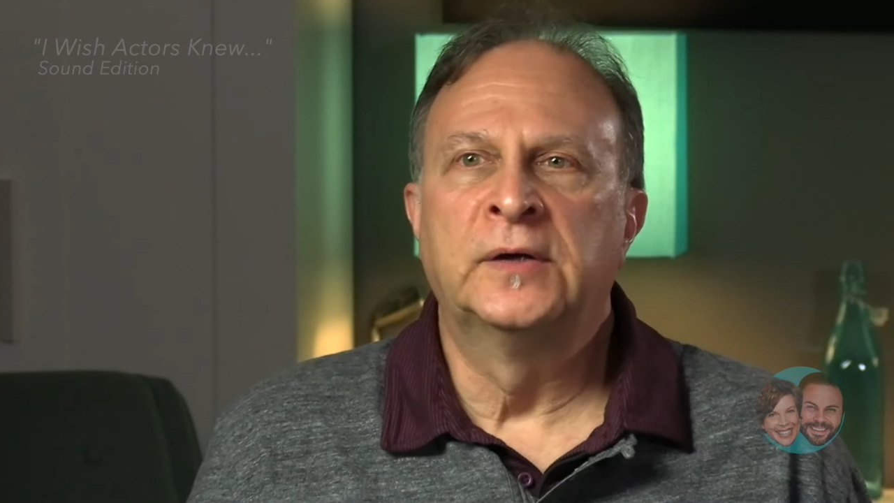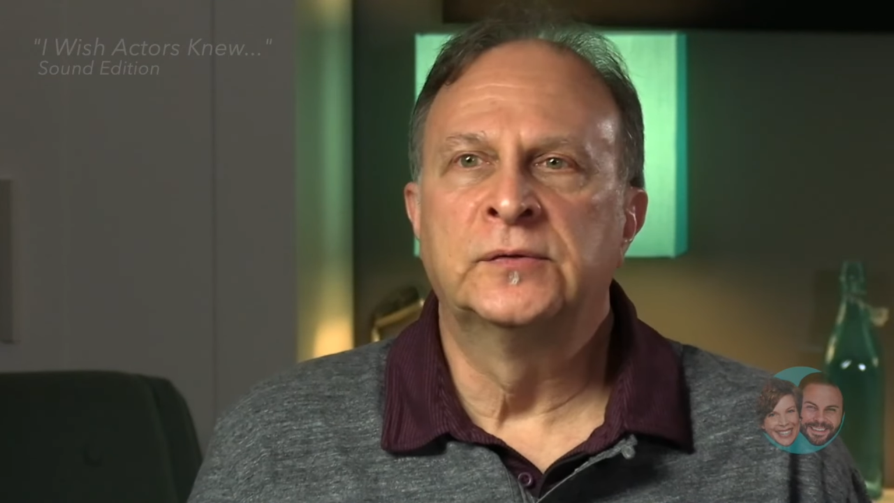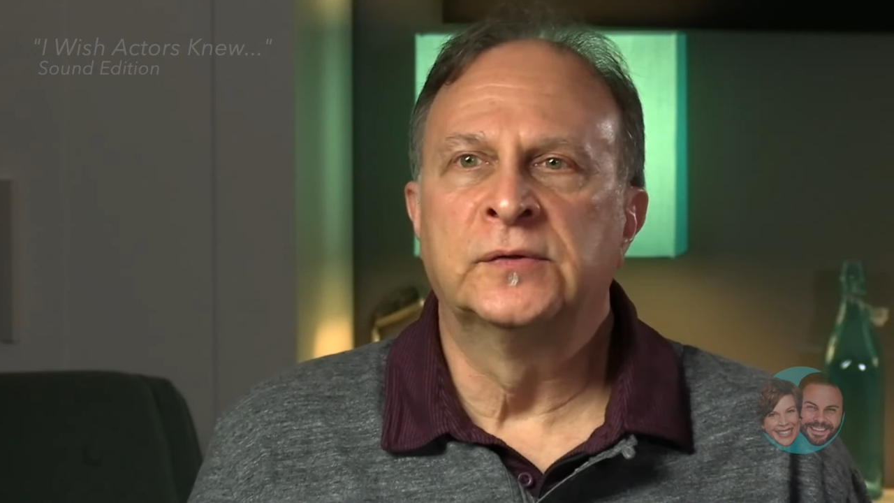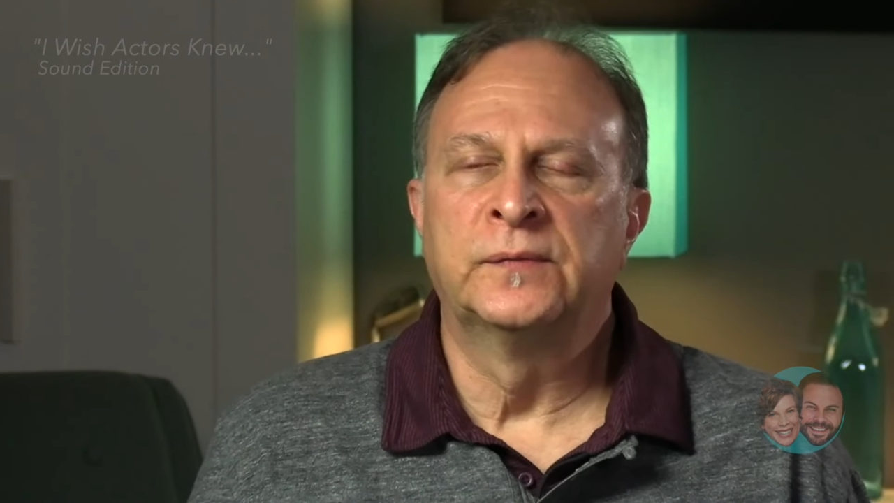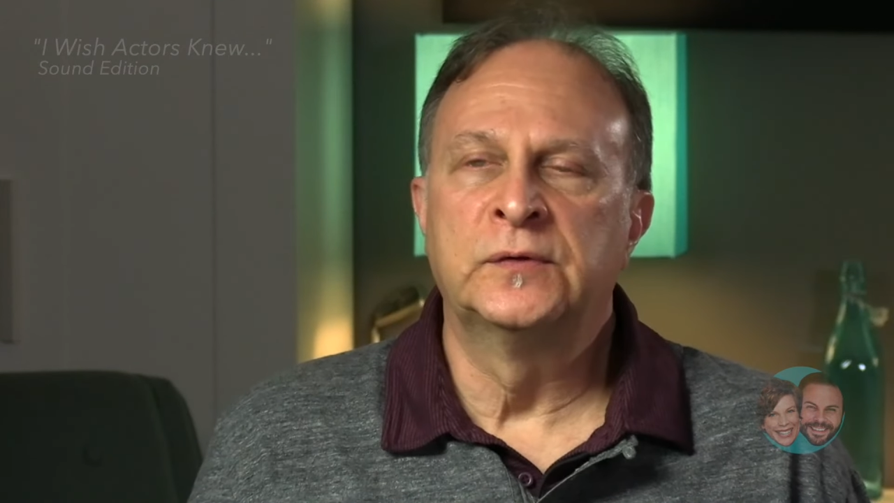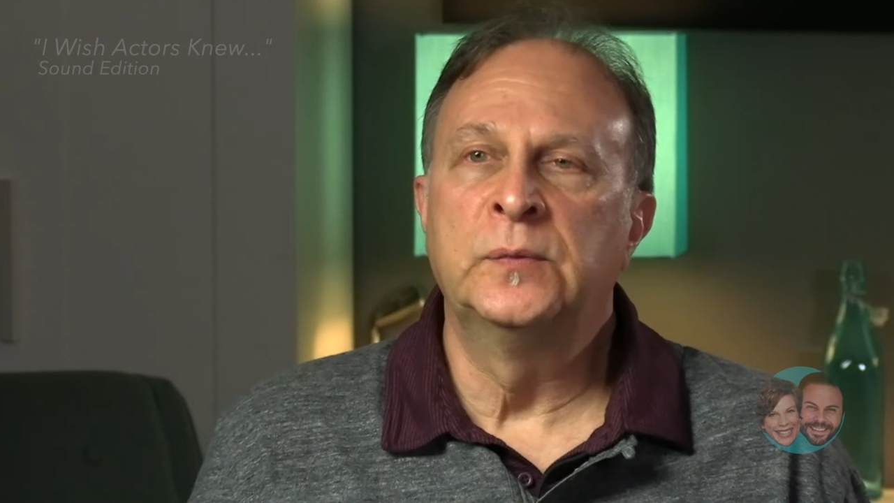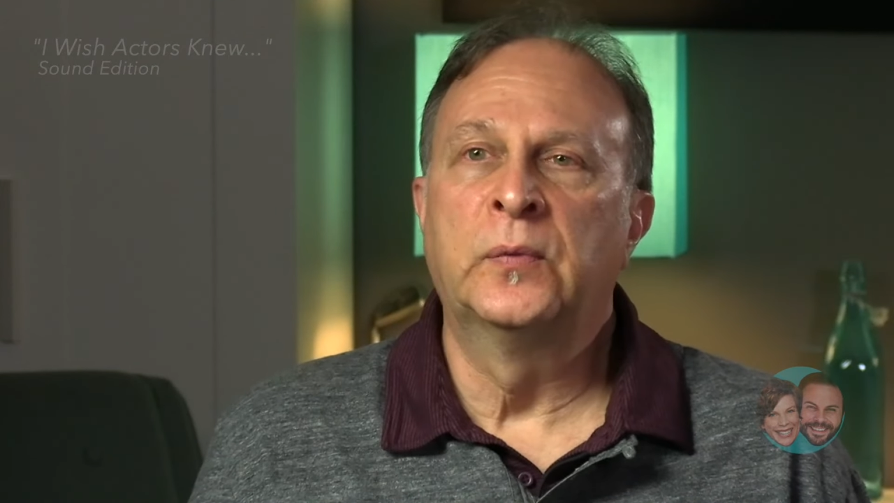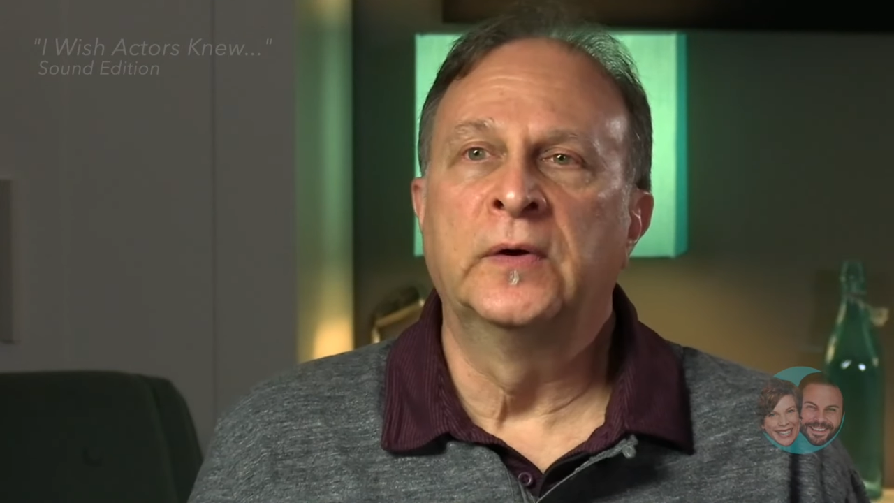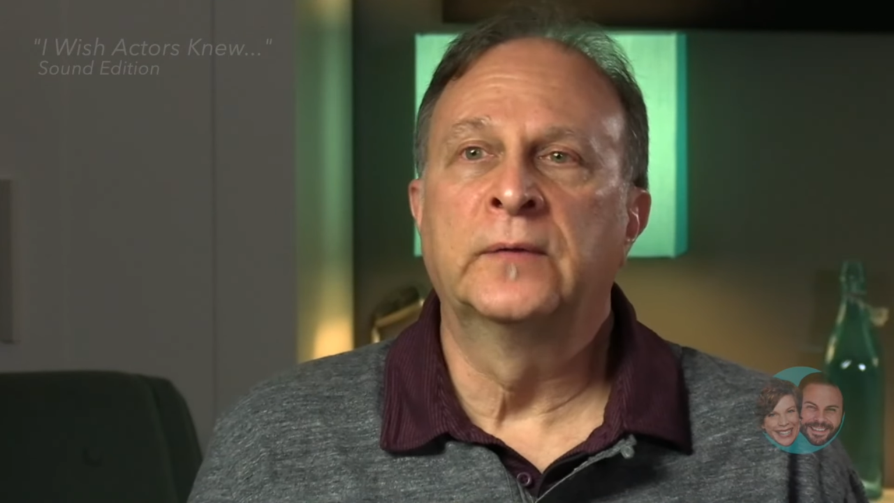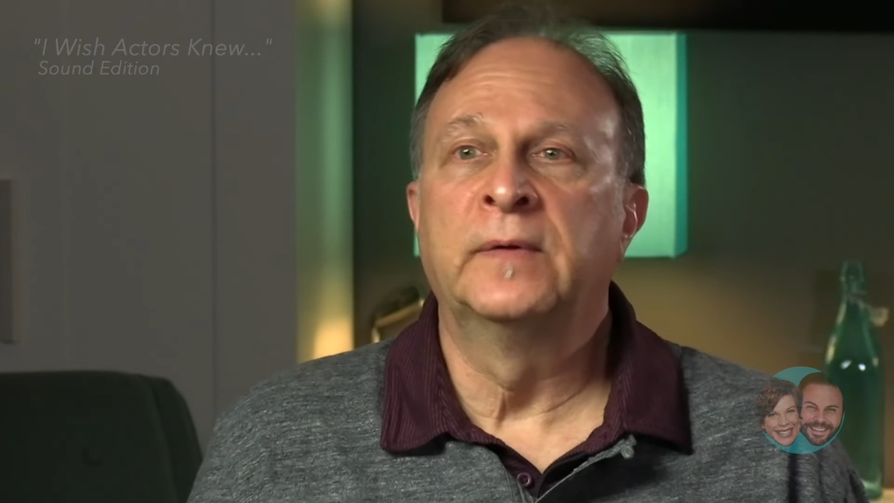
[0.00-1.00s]
Pictures for
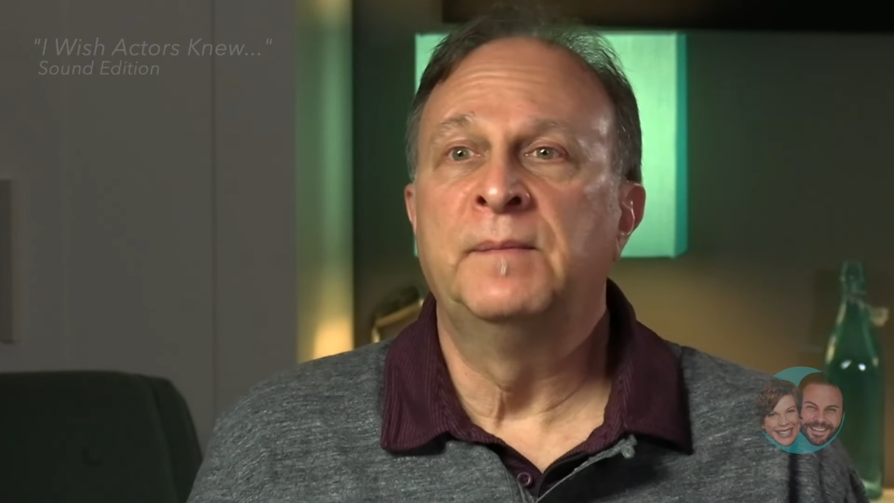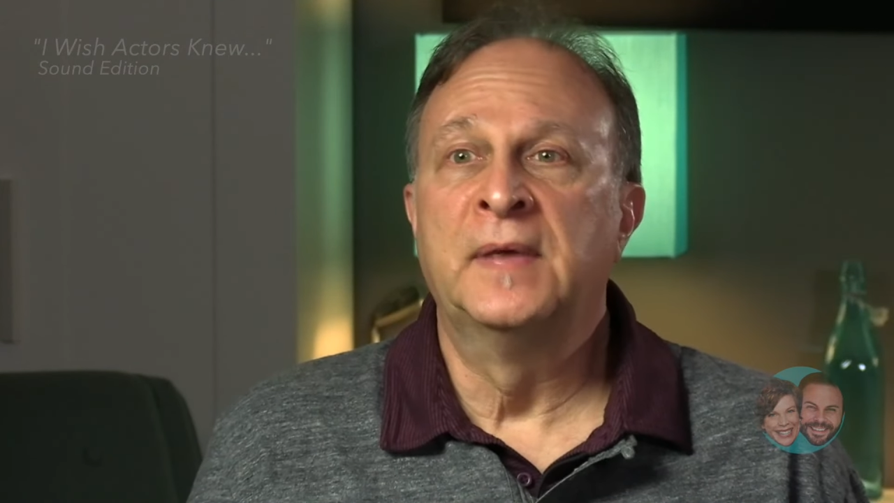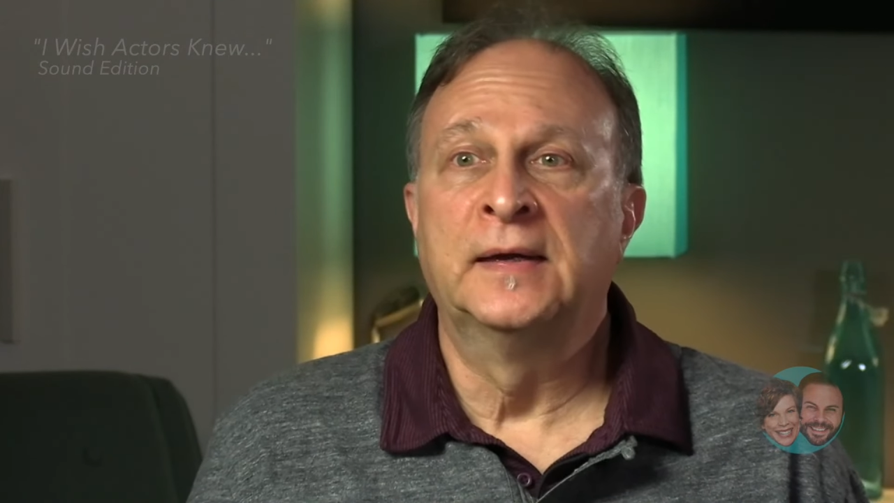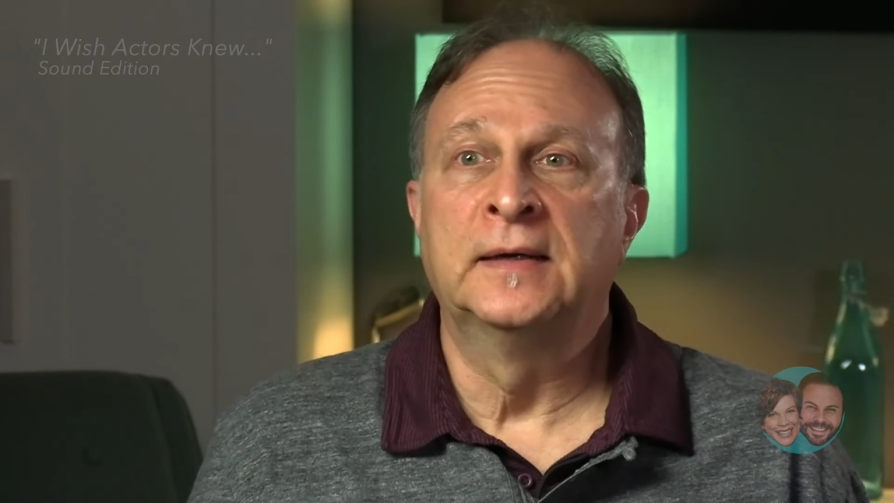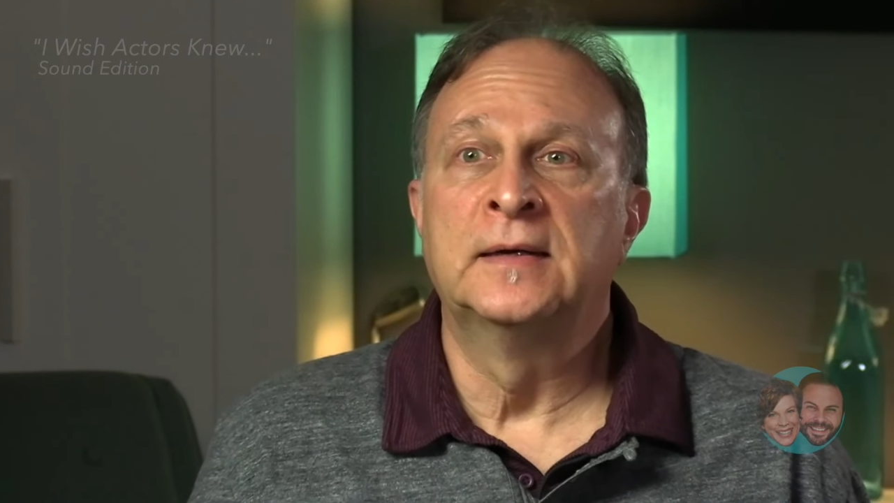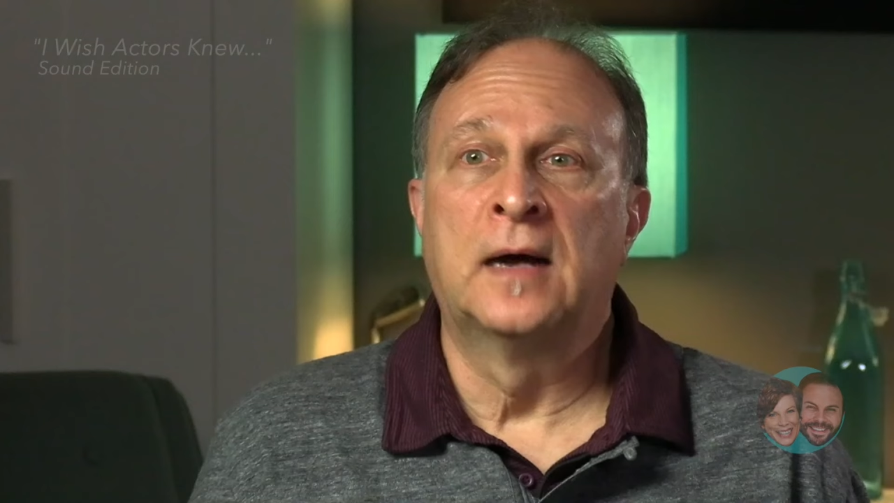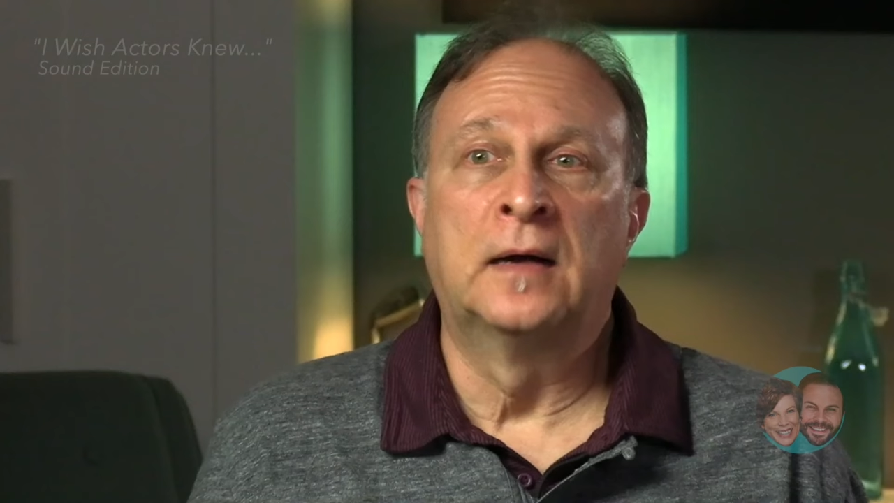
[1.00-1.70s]
$2.3 million.